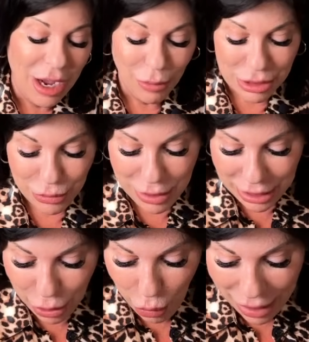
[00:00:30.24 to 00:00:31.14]
I wasn't
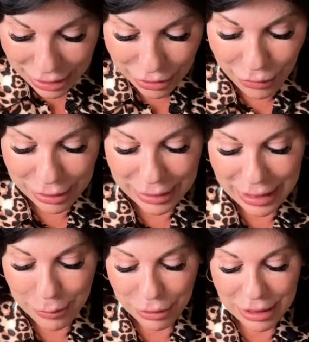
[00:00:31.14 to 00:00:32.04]
ready quite to go on
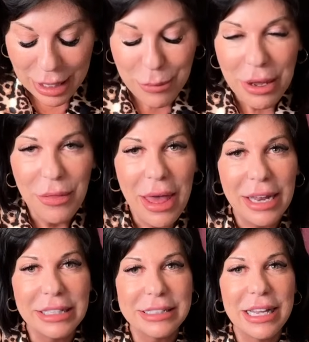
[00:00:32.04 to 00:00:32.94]
camera yet, but
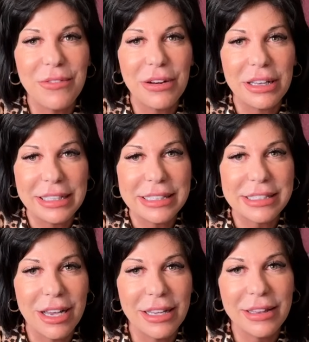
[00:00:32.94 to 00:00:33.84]
that is definitely a
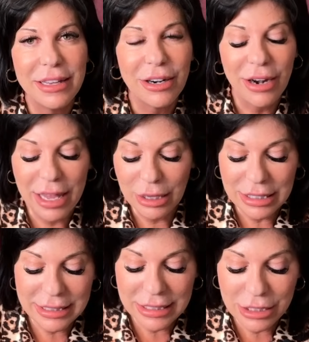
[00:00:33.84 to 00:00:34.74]
sign there. And
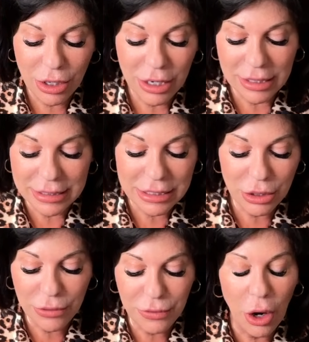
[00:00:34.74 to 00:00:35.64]
let's get started. This is
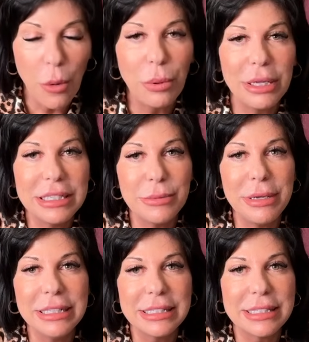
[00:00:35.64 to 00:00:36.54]
good for all
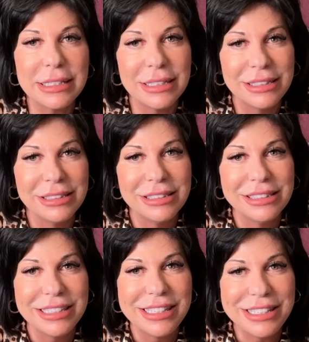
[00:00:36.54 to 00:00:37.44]
placements.
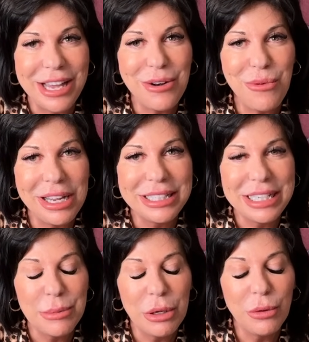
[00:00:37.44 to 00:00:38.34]
Sun,
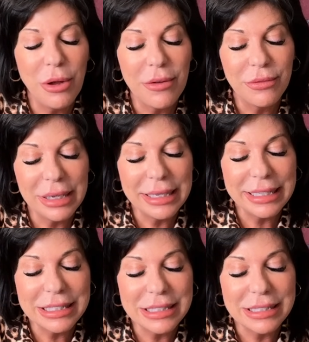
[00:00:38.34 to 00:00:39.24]
rising, moon,
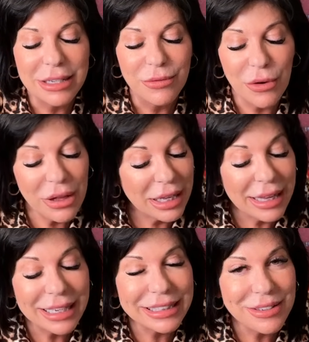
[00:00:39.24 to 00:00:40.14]
Venus, for the
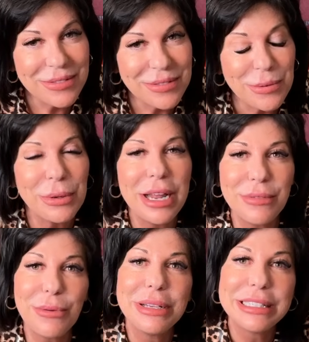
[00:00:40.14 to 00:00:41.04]
collective,
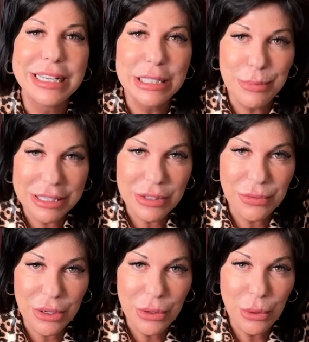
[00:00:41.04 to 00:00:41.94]
whatever resonates best
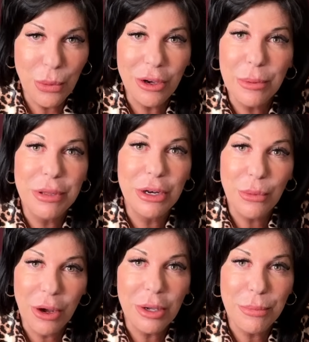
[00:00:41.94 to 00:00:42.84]
for you. Welcome in or
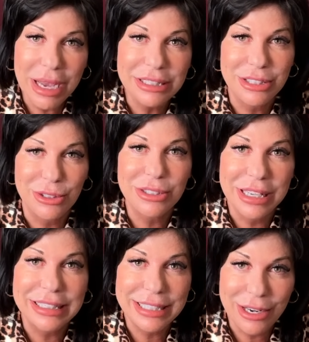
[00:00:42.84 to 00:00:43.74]
welcome back to
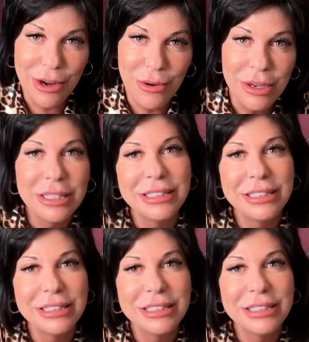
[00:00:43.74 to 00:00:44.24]
Searchlight Tarot.